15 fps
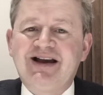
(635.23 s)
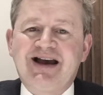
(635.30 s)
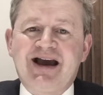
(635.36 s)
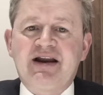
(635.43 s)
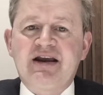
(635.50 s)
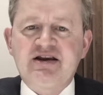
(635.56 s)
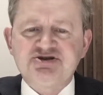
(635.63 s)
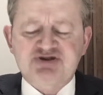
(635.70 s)

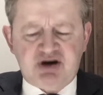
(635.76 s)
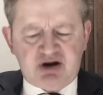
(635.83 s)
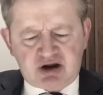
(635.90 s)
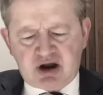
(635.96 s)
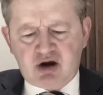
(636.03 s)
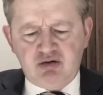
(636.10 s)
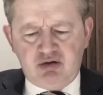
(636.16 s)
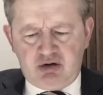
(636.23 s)
and he's going to
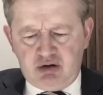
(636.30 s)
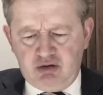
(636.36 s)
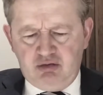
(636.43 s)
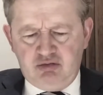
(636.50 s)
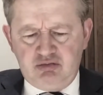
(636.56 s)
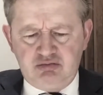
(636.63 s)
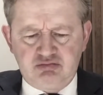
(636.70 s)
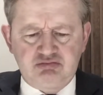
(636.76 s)
go,
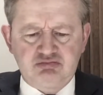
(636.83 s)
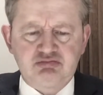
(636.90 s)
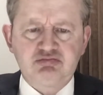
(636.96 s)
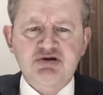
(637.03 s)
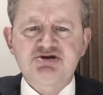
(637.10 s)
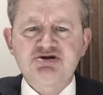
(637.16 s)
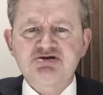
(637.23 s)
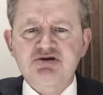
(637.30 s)
oh,
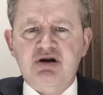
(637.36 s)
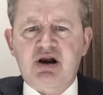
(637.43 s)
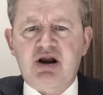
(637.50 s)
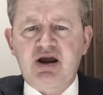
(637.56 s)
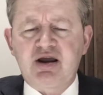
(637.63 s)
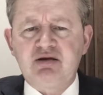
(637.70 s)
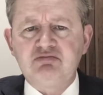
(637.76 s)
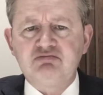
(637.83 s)
this is a
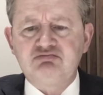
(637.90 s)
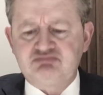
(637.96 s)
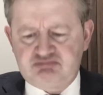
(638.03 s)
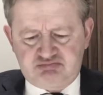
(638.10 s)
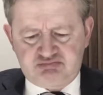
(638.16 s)
claim,